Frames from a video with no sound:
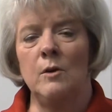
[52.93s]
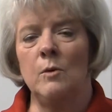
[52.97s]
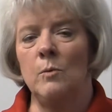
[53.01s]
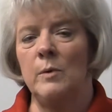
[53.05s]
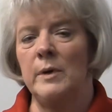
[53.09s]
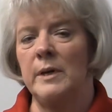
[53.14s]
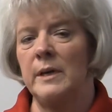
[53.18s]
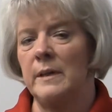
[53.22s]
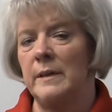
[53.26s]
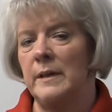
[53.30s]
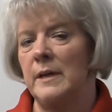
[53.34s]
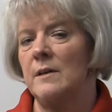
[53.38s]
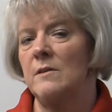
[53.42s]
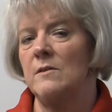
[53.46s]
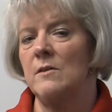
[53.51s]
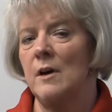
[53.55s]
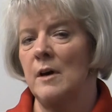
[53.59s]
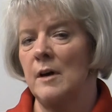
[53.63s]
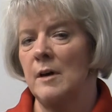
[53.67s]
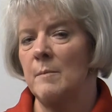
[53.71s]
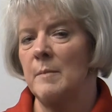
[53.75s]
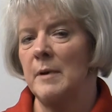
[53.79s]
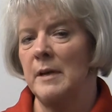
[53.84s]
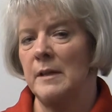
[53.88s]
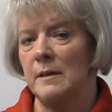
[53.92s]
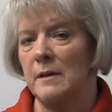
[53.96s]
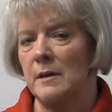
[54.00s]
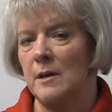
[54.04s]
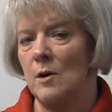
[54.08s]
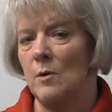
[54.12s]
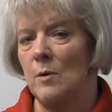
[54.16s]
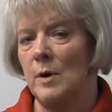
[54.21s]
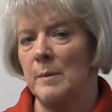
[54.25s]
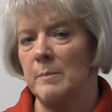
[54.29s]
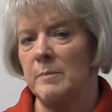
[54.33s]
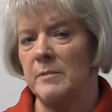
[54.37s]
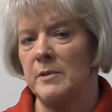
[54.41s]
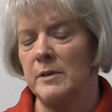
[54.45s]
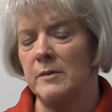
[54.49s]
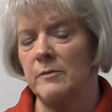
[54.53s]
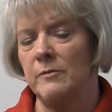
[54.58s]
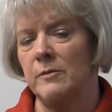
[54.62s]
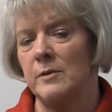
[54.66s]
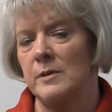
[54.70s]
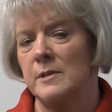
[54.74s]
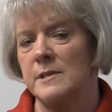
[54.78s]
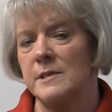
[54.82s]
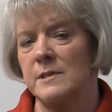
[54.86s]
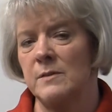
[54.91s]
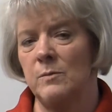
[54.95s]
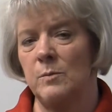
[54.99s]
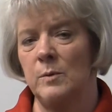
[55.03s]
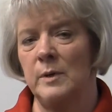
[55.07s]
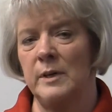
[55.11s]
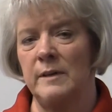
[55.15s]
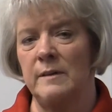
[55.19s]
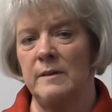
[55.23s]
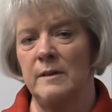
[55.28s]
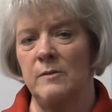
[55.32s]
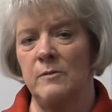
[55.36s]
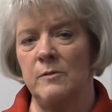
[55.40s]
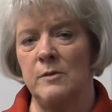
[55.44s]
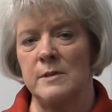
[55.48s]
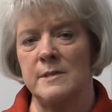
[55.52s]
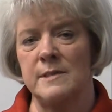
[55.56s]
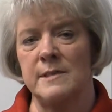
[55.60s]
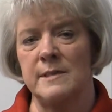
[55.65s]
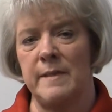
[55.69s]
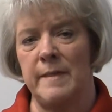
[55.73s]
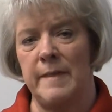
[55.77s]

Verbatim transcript: we can then talk about the co-op difference of what difference